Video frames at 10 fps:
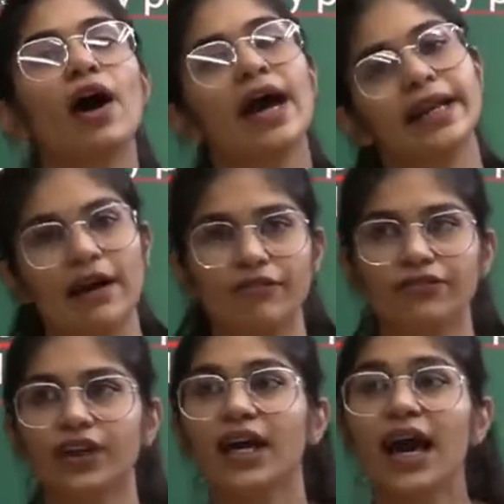
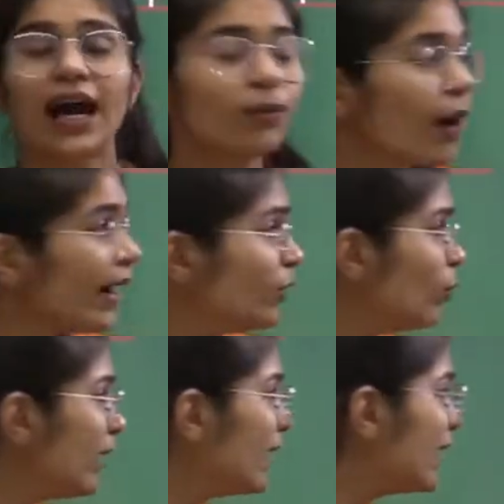enough. And why do
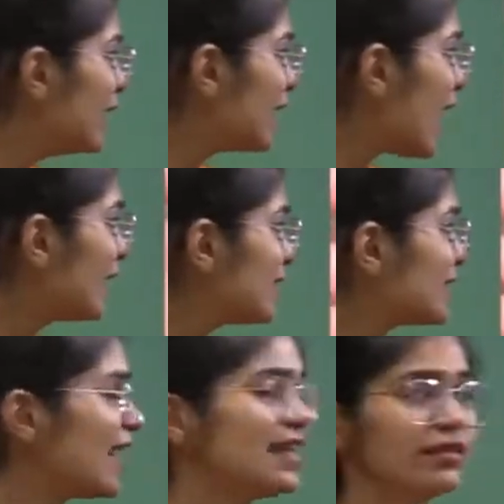we heal
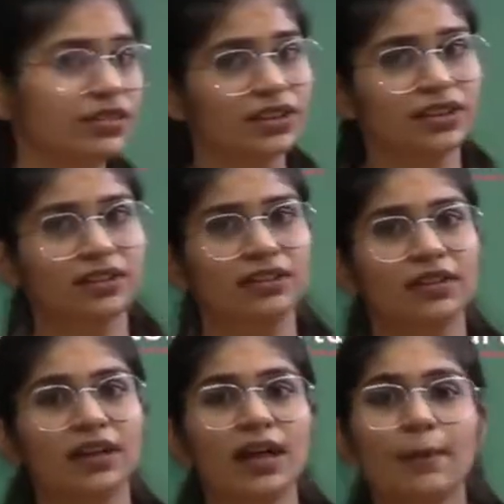ourselves?
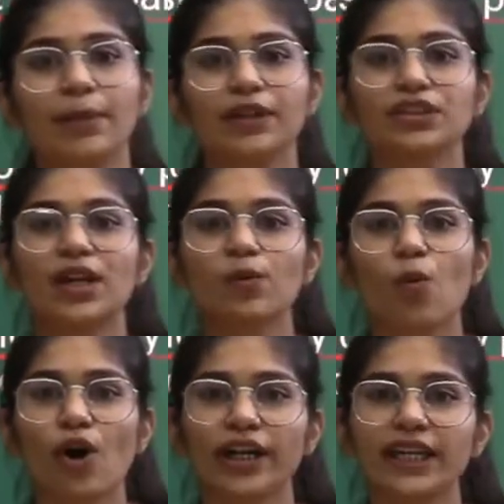Because our
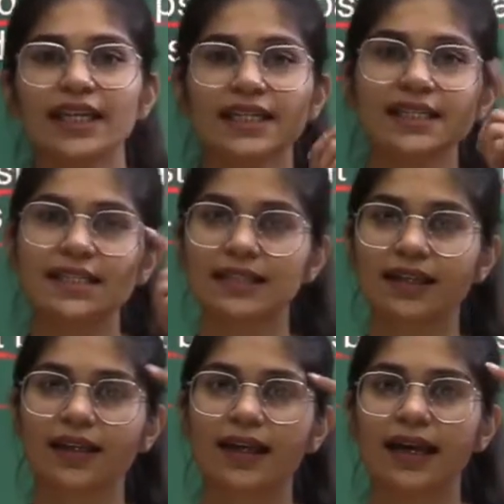body is
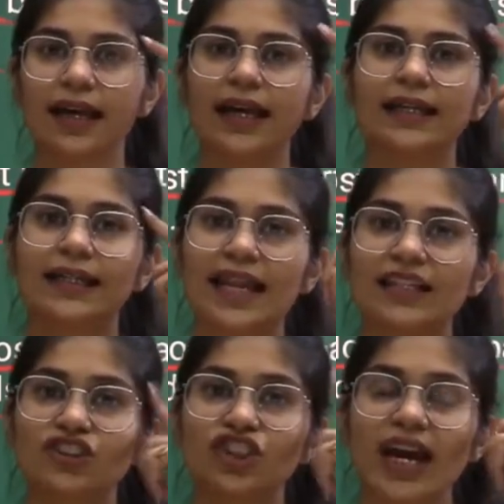
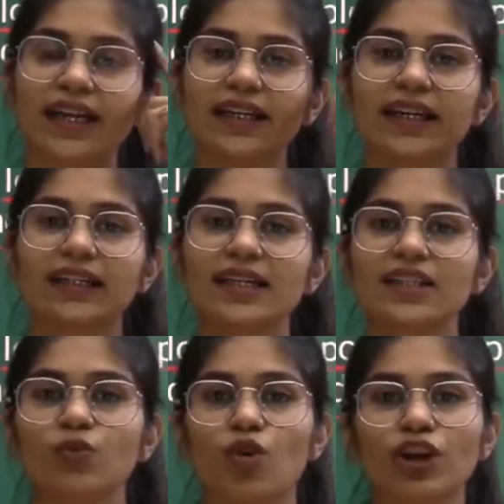intelligent. It
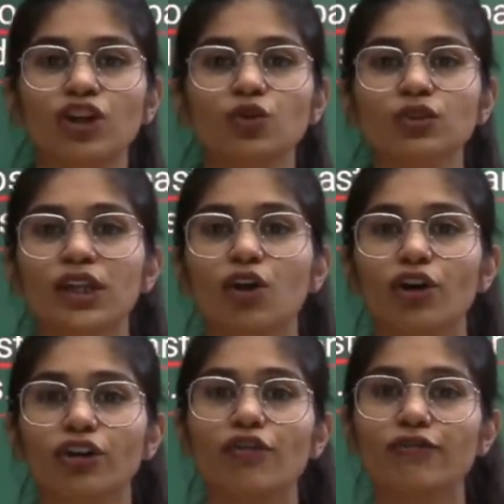doesn't want to lose a
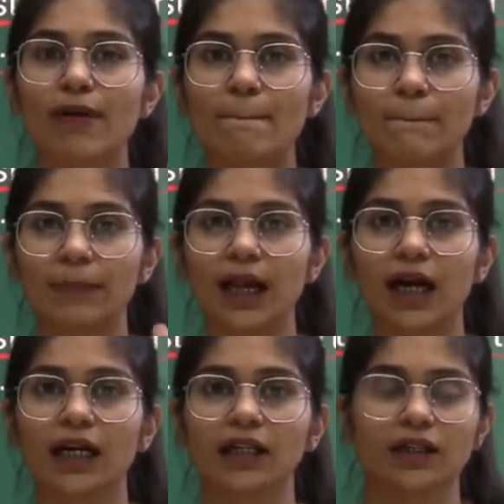lot of
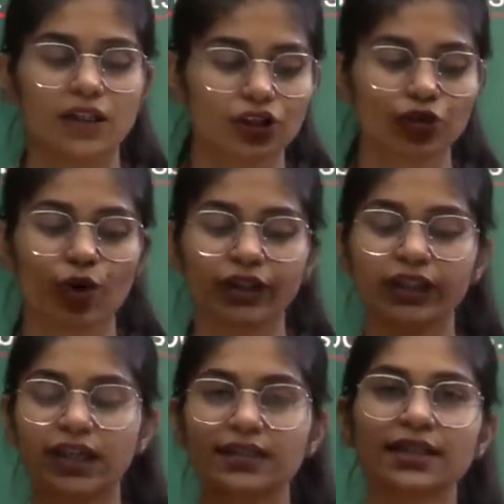blood. So what it
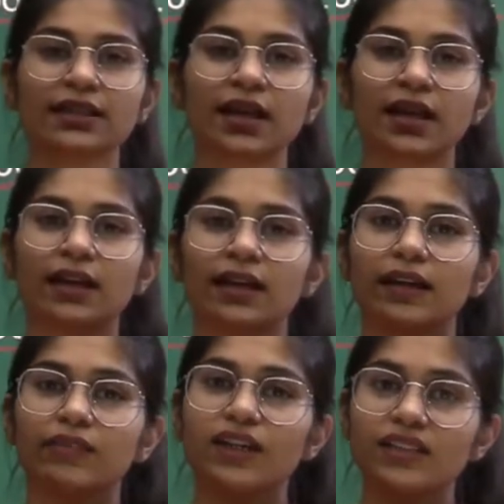does is,
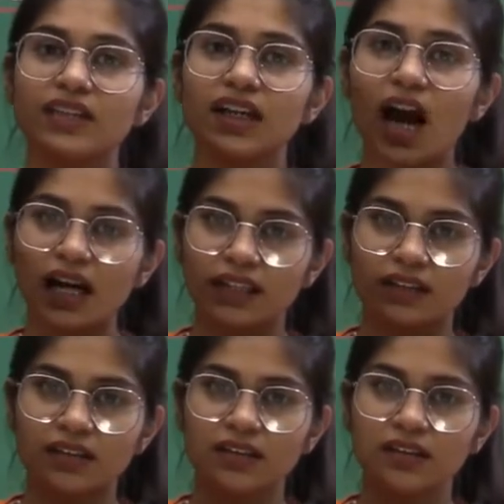if there's a cut,
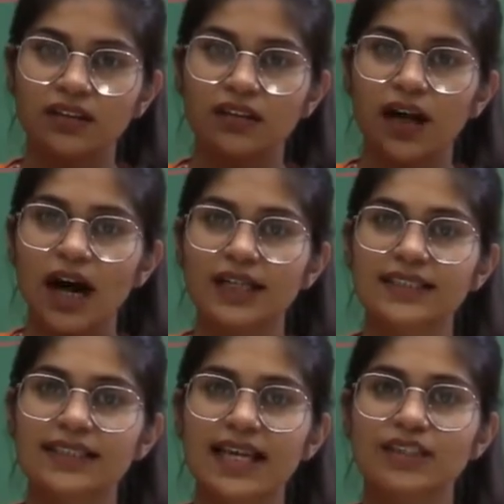our
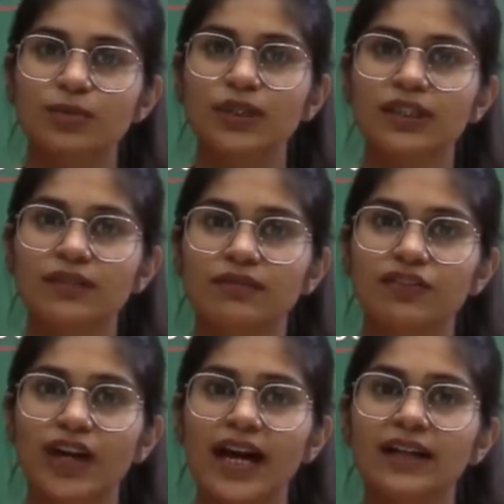cells will
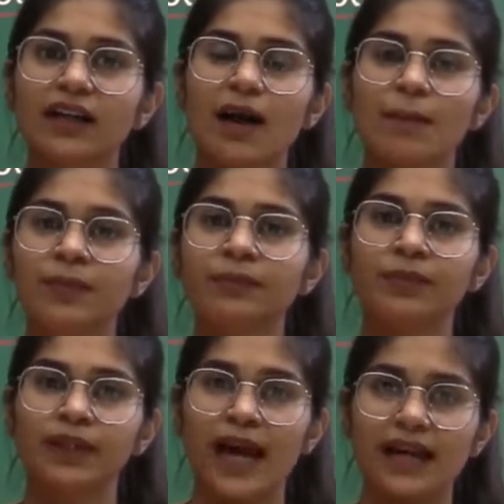try and come
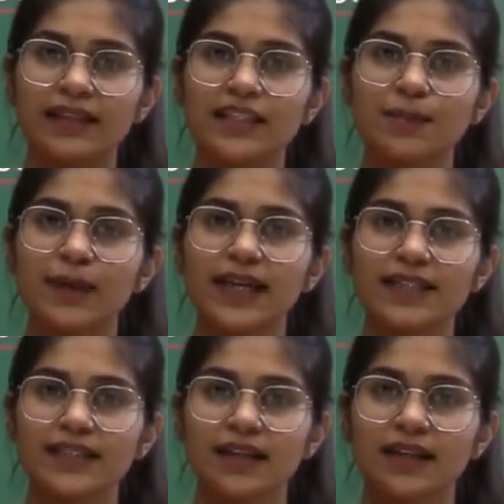at this place,